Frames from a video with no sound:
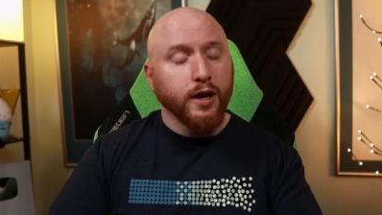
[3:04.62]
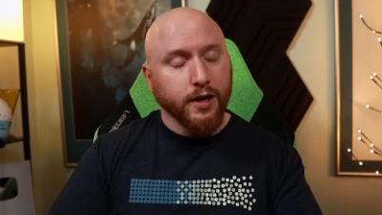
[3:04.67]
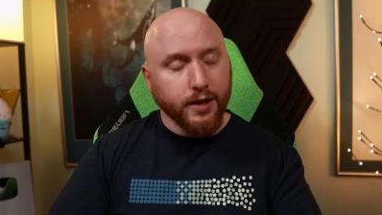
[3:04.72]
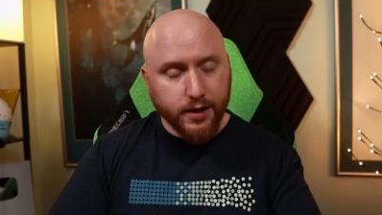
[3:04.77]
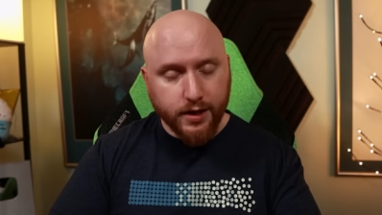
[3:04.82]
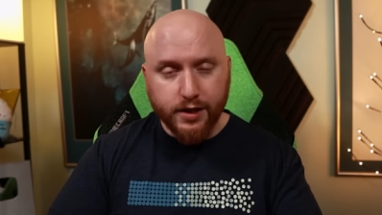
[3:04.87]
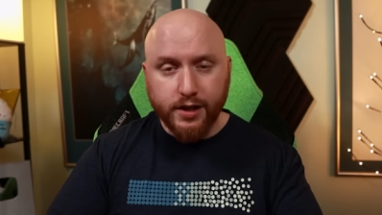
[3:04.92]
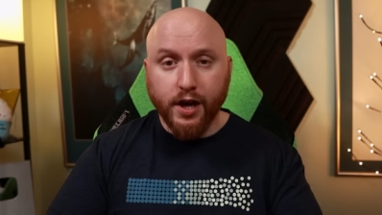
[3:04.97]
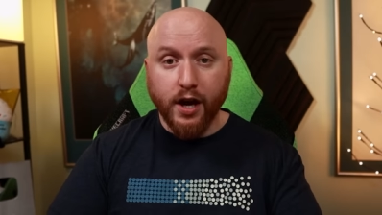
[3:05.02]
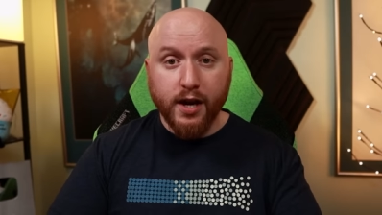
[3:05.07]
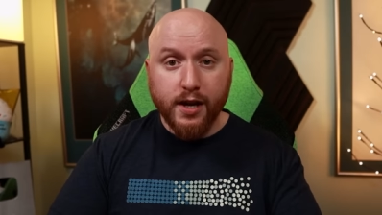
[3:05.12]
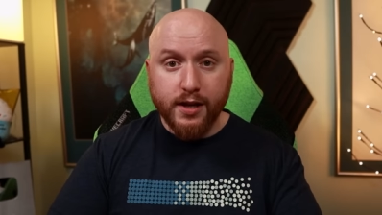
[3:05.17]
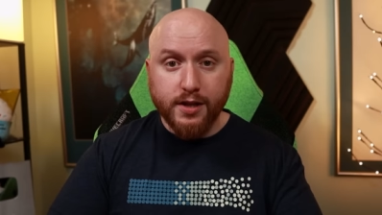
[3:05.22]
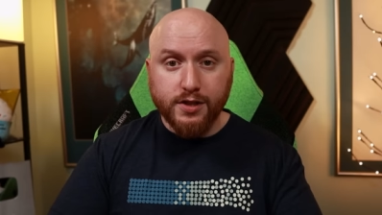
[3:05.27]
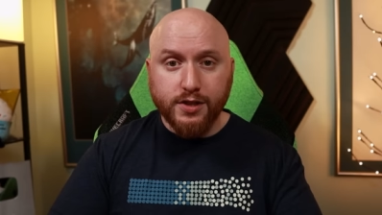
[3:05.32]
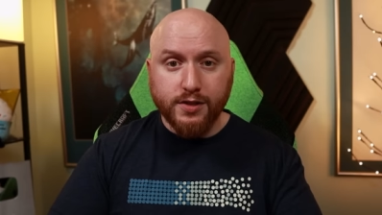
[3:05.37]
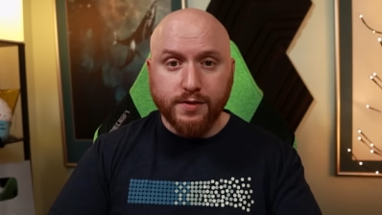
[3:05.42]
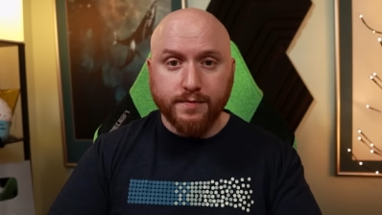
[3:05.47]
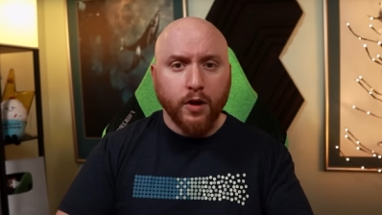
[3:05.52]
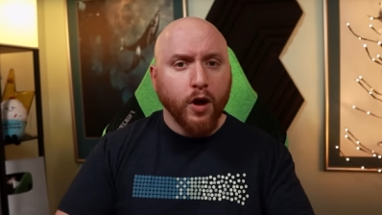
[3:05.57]

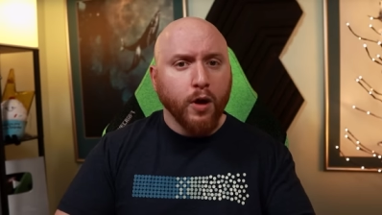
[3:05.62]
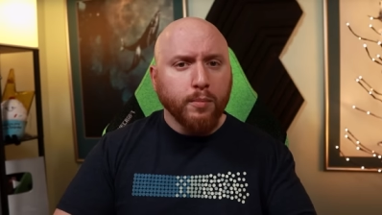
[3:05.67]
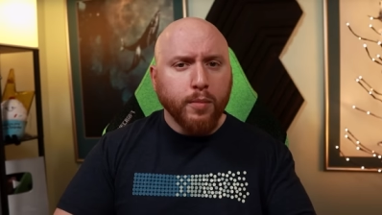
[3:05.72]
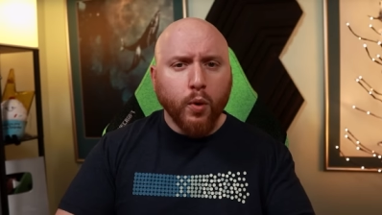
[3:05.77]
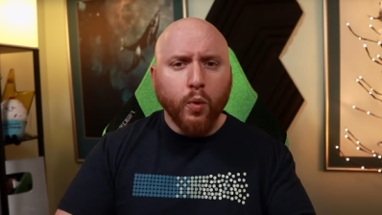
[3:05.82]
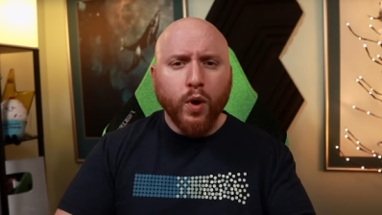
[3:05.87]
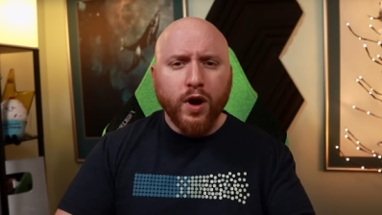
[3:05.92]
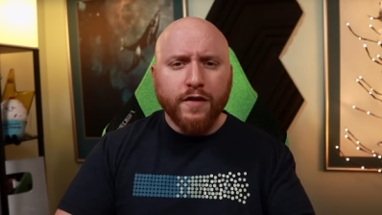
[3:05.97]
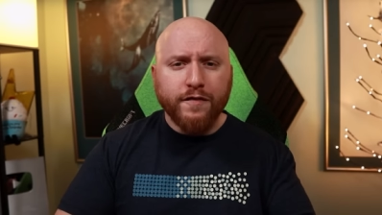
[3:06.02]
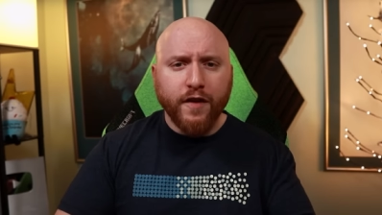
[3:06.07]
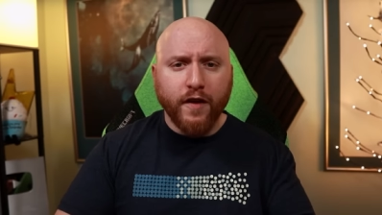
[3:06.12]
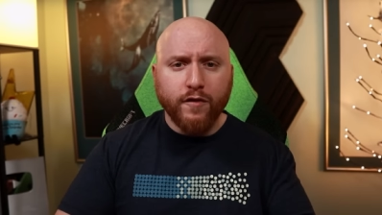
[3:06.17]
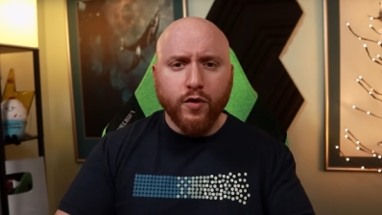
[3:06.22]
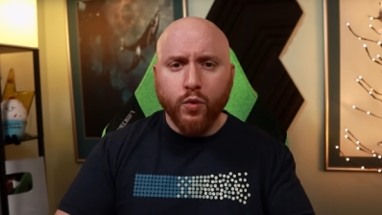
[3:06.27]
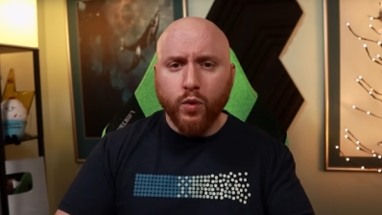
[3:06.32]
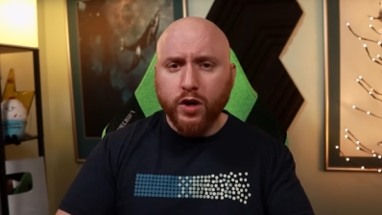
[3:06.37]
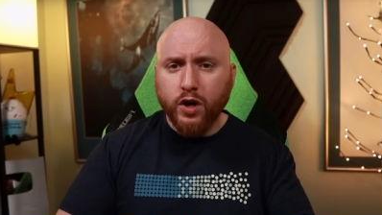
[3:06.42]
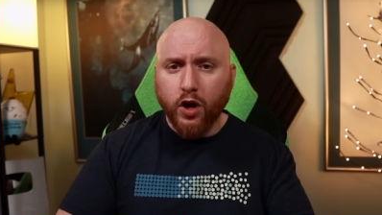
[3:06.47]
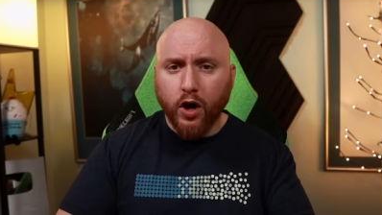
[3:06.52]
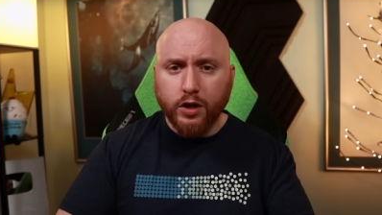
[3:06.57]
Yikes. But what if
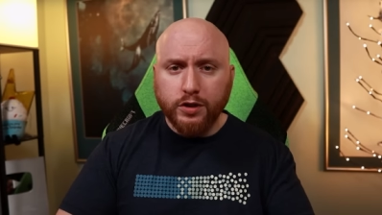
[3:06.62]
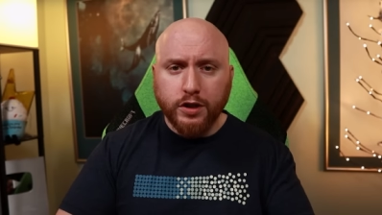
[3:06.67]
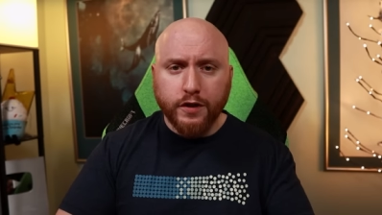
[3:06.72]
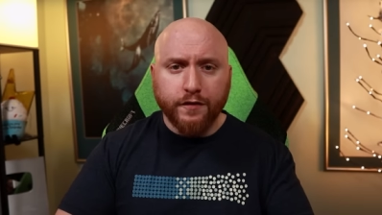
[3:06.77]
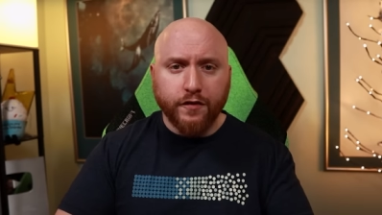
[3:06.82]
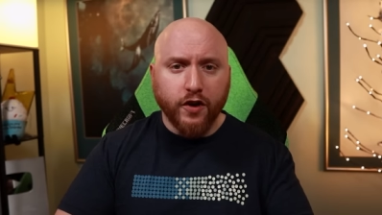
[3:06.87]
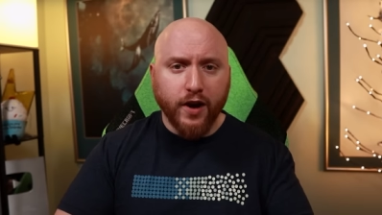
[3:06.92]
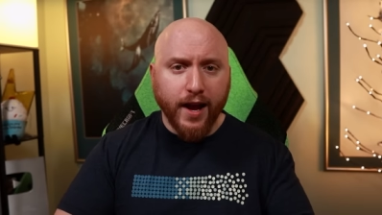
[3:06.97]
everyone calling for